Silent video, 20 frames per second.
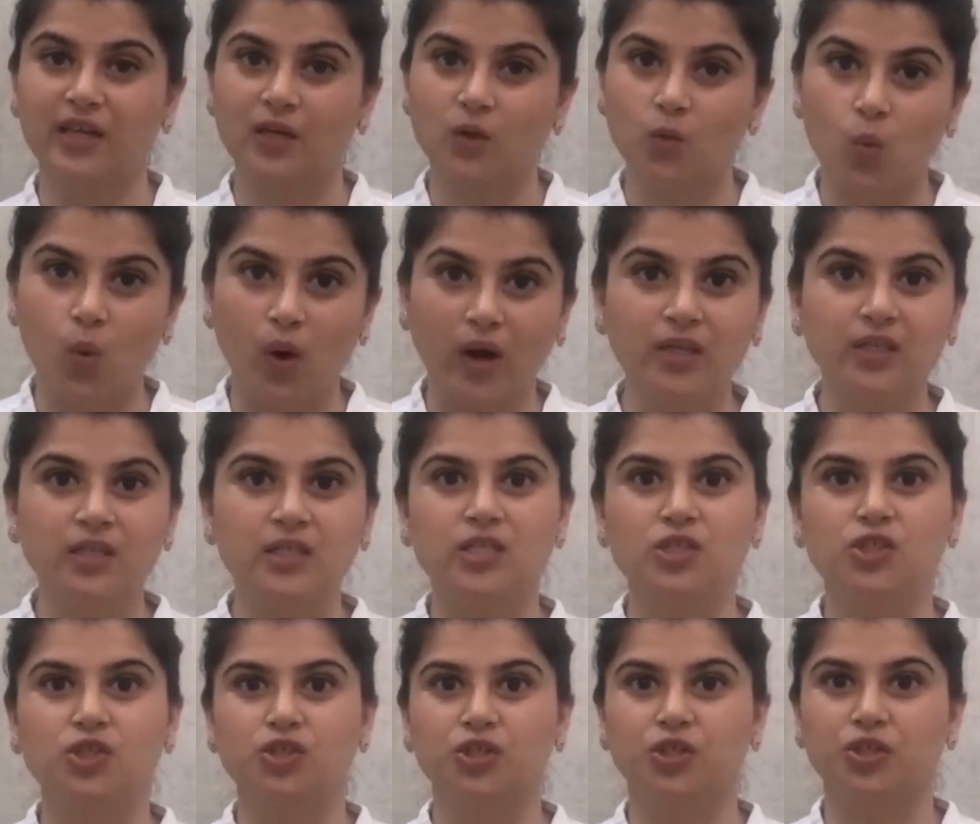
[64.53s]
that one
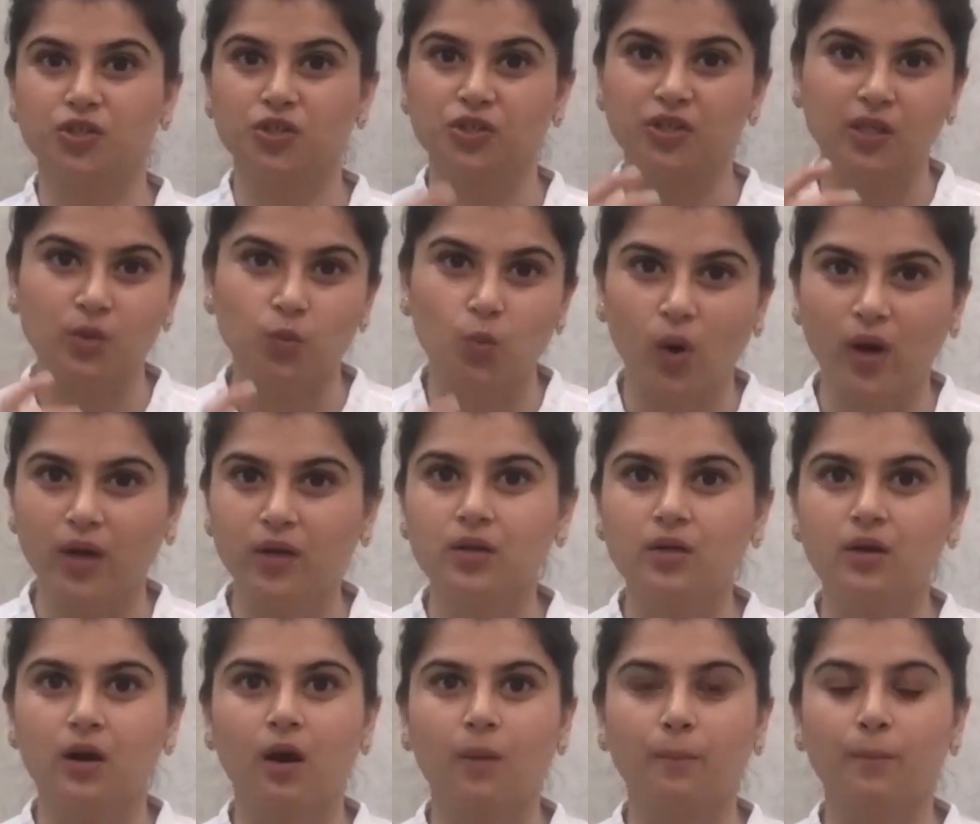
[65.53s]
t-shirt or that one
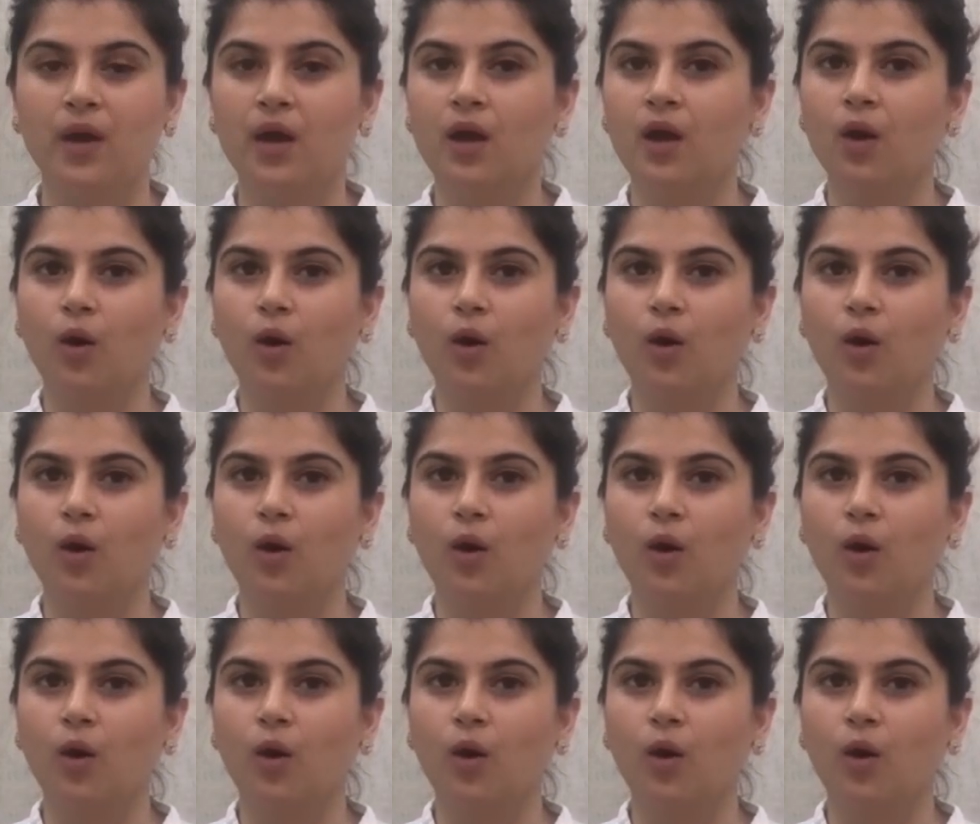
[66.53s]
top